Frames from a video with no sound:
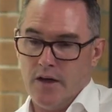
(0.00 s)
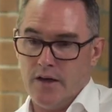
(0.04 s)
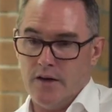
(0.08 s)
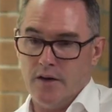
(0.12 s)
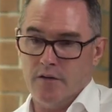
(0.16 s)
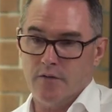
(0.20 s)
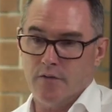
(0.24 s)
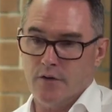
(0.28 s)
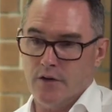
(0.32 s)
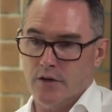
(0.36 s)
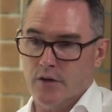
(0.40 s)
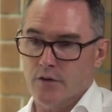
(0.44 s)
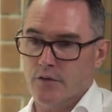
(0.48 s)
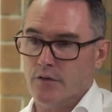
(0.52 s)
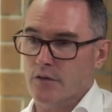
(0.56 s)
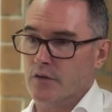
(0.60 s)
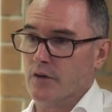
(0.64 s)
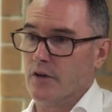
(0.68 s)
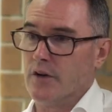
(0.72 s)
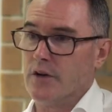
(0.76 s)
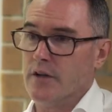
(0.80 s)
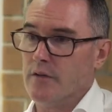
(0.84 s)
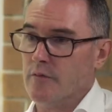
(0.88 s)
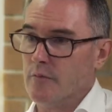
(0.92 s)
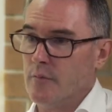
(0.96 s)
And everyone else has
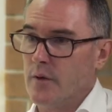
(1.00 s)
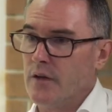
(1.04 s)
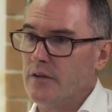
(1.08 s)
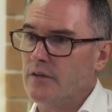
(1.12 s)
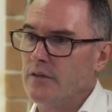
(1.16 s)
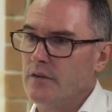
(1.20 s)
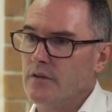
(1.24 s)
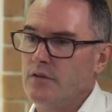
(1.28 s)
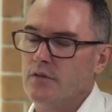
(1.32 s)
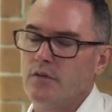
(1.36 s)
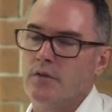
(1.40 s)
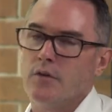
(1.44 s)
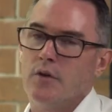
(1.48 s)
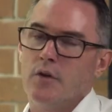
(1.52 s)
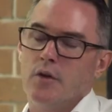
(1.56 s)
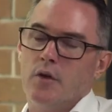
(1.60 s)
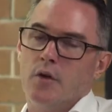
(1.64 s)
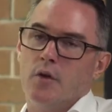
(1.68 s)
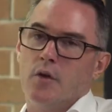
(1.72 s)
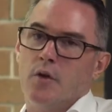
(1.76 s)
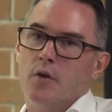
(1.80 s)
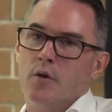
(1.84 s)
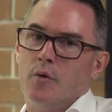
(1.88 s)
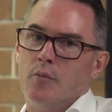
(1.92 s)
got to leave a message. Mm-hmm.